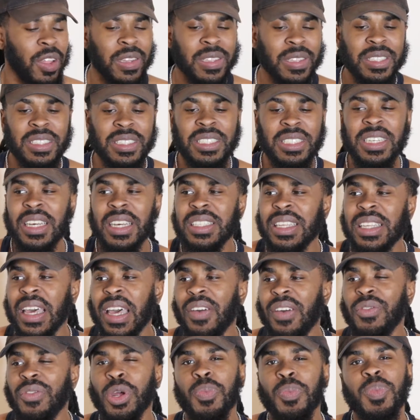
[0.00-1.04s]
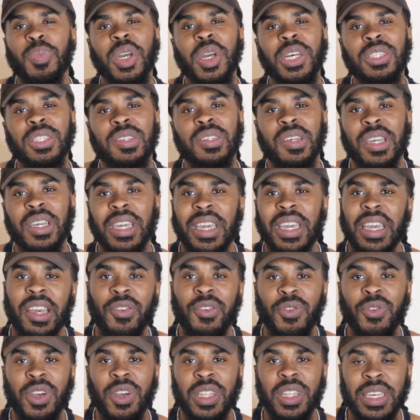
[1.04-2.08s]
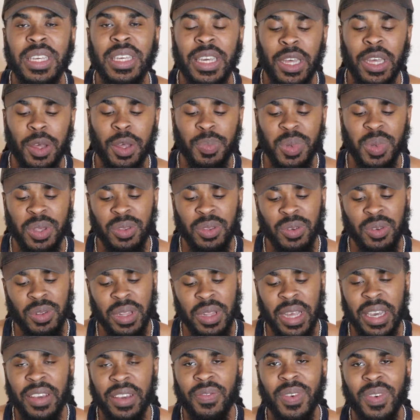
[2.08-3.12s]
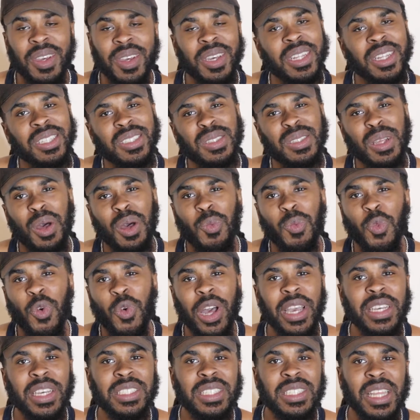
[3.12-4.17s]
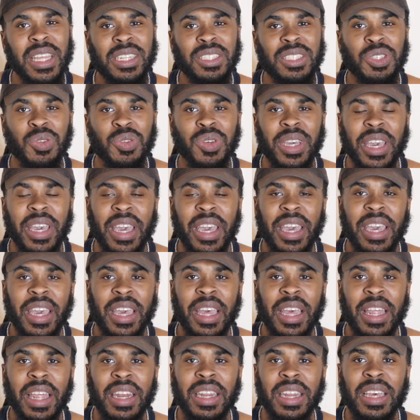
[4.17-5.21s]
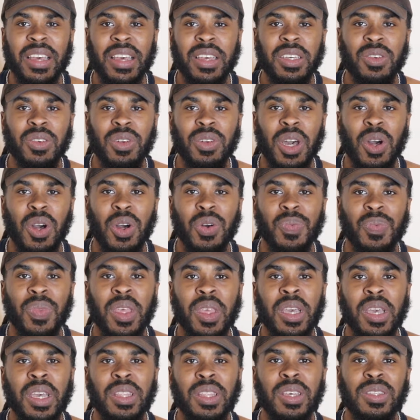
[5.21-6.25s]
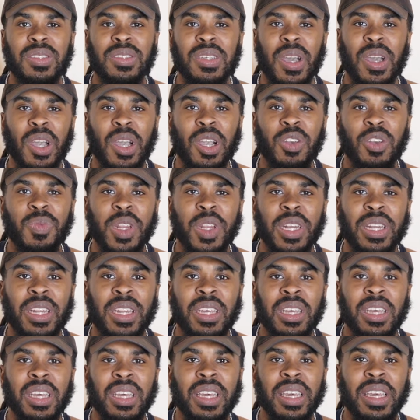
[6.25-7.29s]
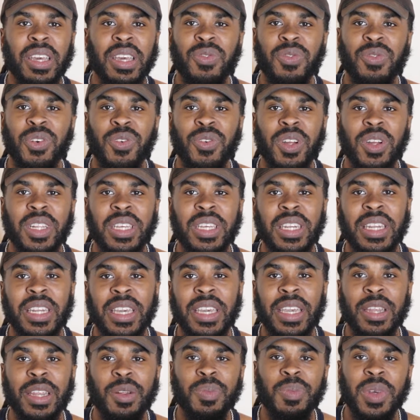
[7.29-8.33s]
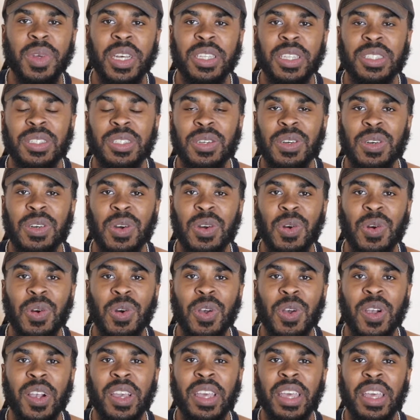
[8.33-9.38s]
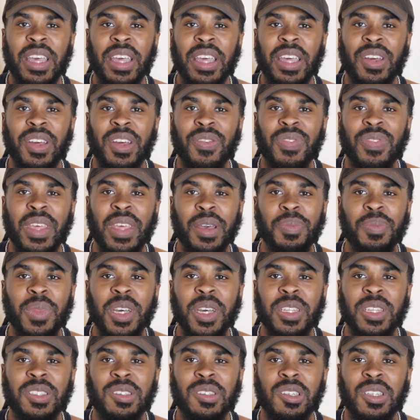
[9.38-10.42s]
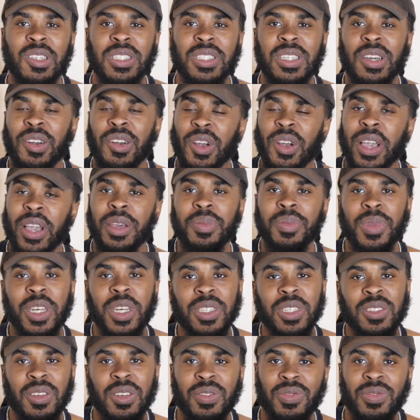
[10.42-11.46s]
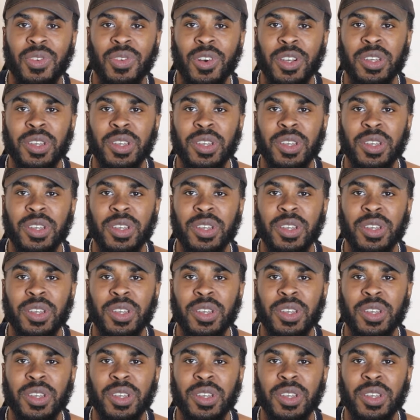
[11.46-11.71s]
just having a mentor can really help you through life in some ways that you can, determine if you really need a mentor or if that mentor is a great mentor for you.